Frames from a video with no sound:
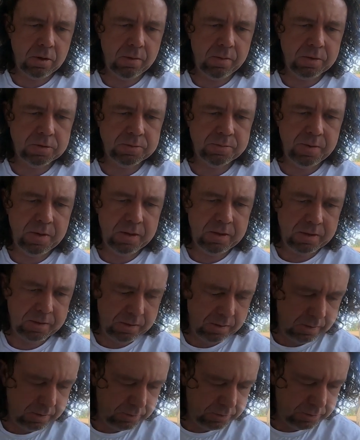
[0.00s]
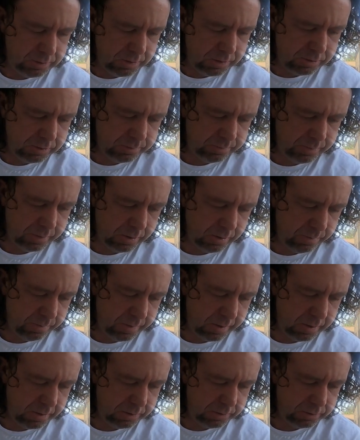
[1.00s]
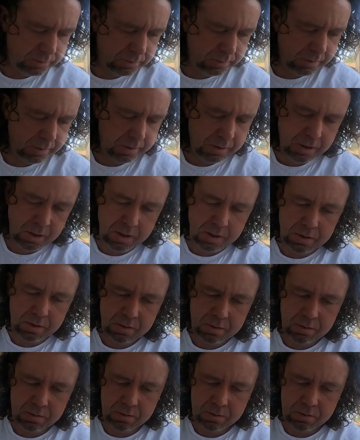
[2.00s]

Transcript: always breaking the engine as per page 39.